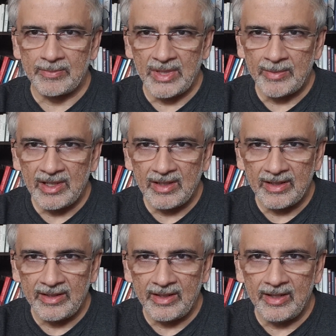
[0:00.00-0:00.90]
People
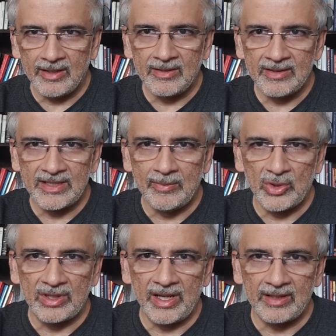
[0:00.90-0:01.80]
in India seem
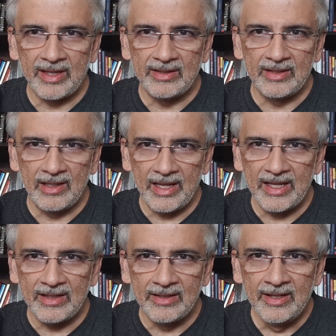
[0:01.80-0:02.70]
to think that the
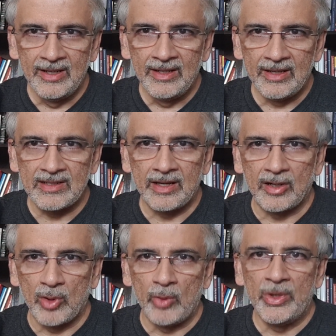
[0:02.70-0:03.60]
lane is like a
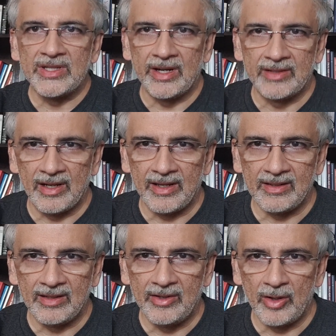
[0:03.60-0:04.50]
runway center line,
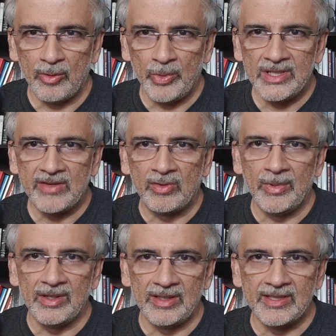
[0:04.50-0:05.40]
that your wheels have to
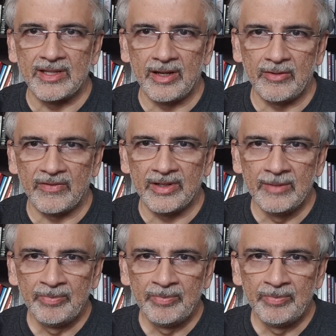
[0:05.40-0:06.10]
be on either side of it.